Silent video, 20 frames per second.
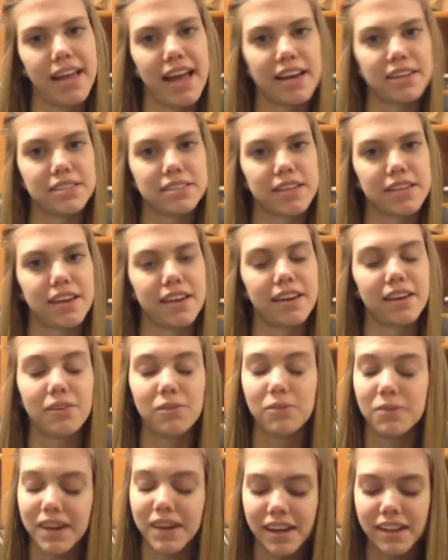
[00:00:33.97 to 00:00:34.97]

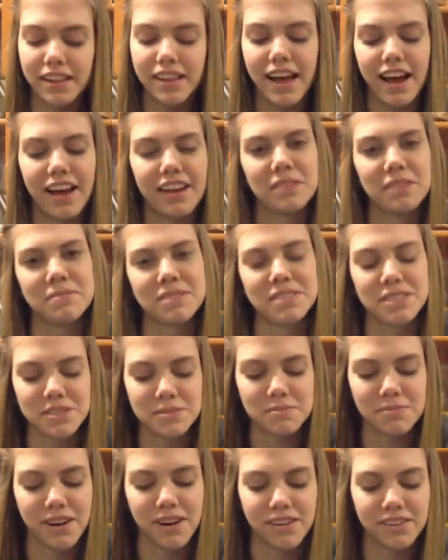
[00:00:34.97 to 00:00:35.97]
asking, well, how did
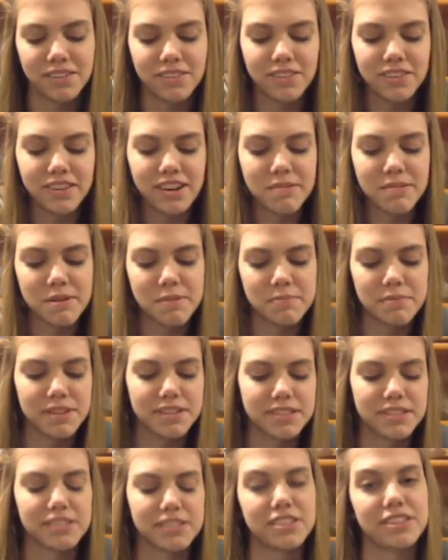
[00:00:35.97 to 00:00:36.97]
Mr. Barnacle come up
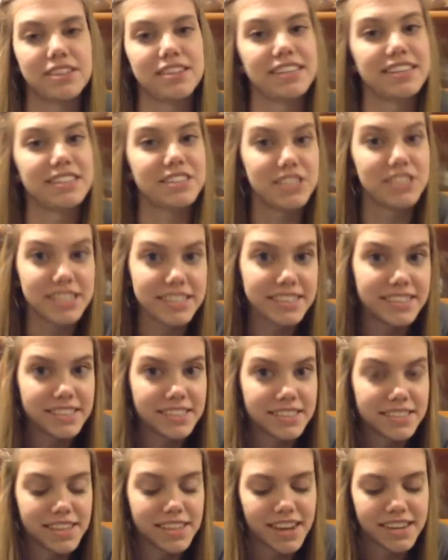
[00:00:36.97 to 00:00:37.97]
with such an
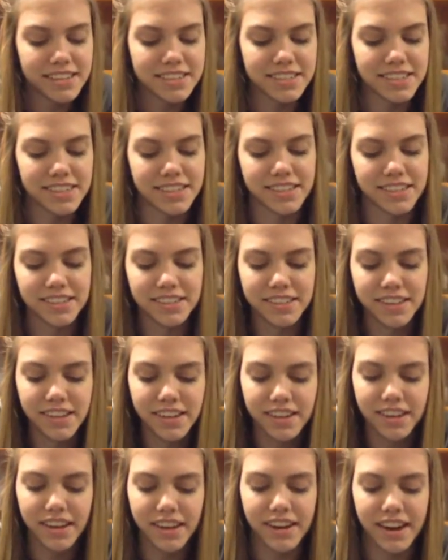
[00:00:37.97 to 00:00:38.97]
ingenious idea,
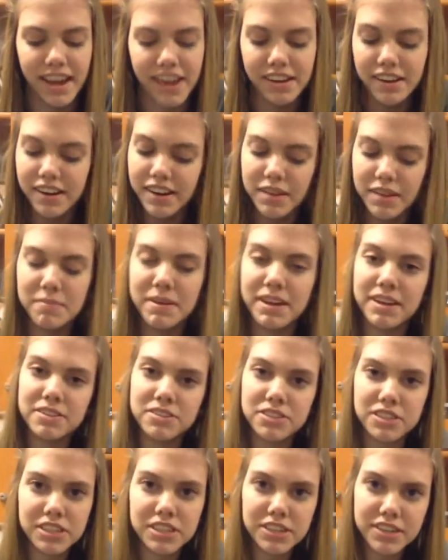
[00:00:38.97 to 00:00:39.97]
and how did he
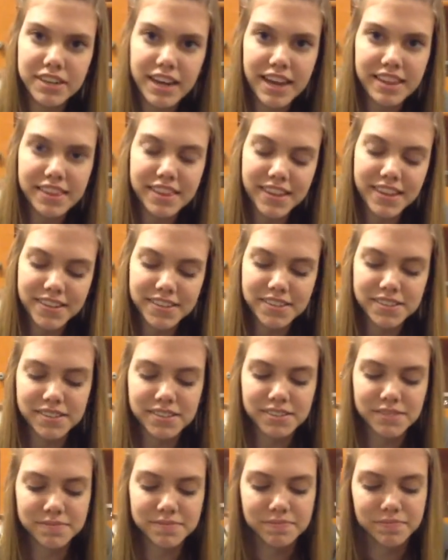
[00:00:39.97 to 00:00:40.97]
manage to create this?
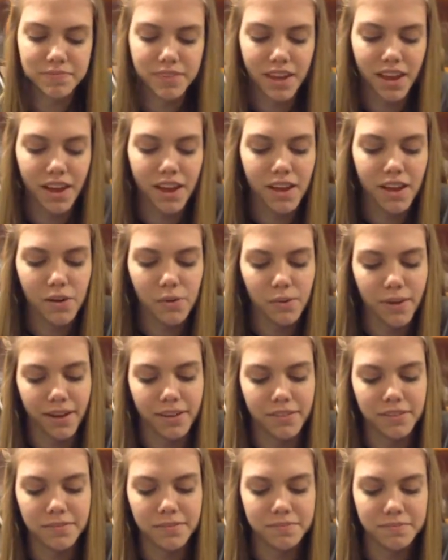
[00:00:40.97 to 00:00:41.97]

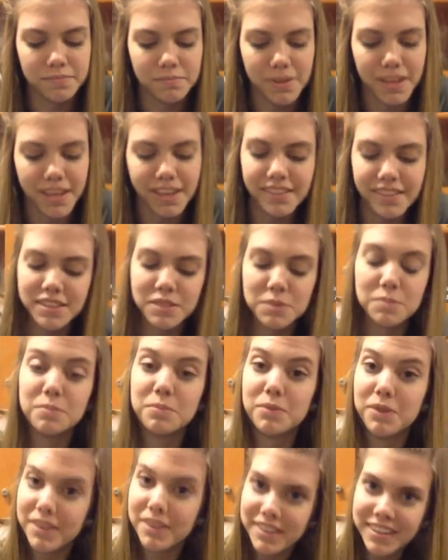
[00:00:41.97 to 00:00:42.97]
Well, being this
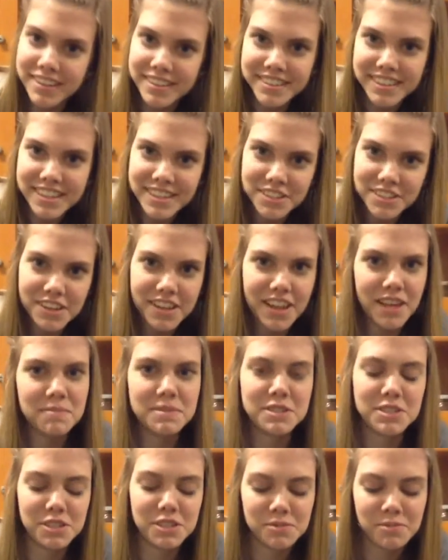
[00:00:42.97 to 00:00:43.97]
brilliant teacher that
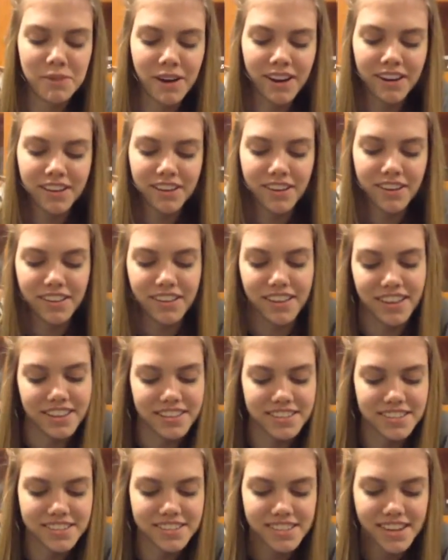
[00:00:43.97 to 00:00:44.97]
Mr. Barnacle
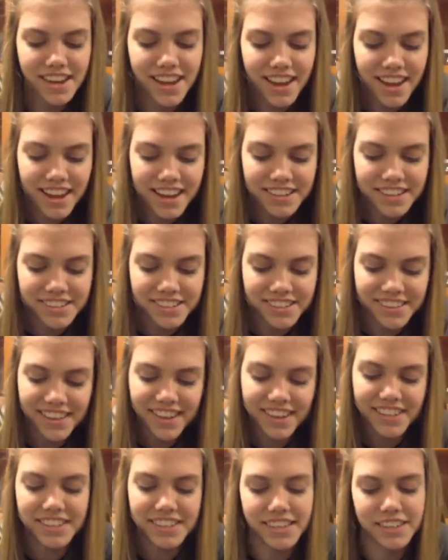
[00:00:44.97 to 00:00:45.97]
is, he took
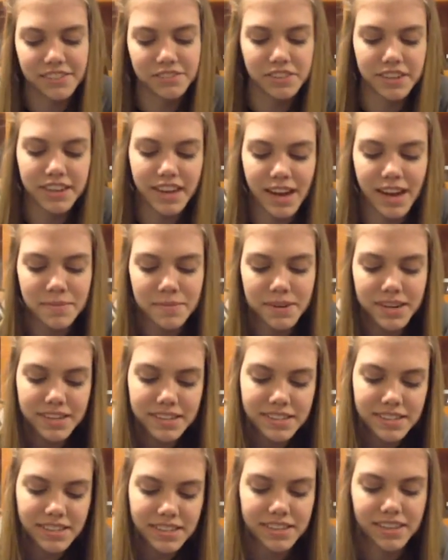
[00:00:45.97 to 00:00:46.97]
the idea of
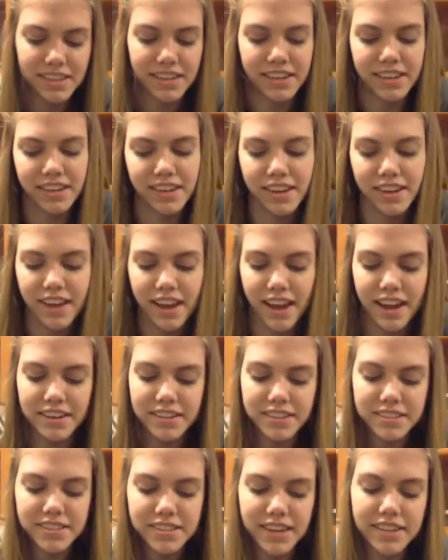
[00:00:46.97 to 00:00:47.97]
recombinant DNA
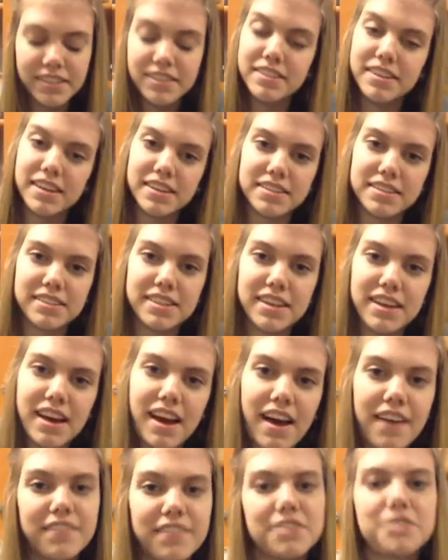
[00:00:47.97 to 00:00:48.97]
and decided to test it
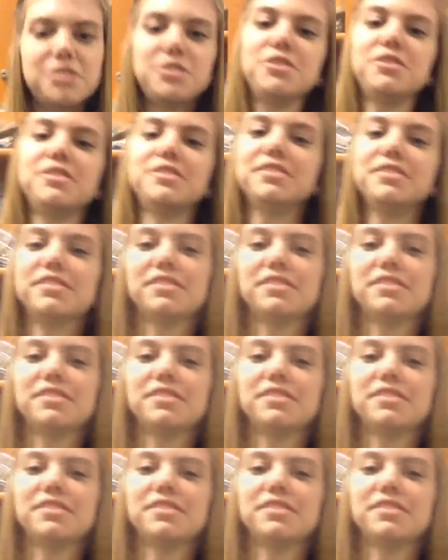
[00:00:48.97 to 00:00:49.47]
on the students.